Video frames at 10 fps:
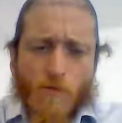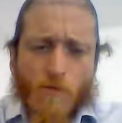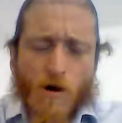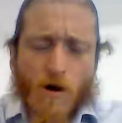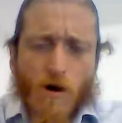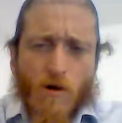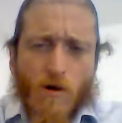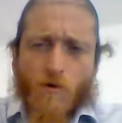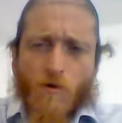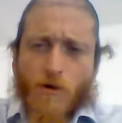we're
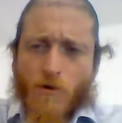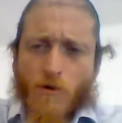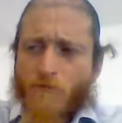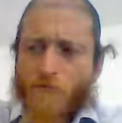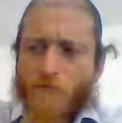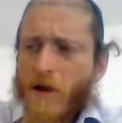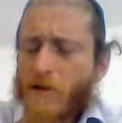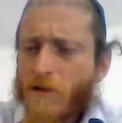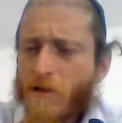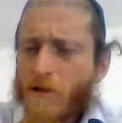all unified.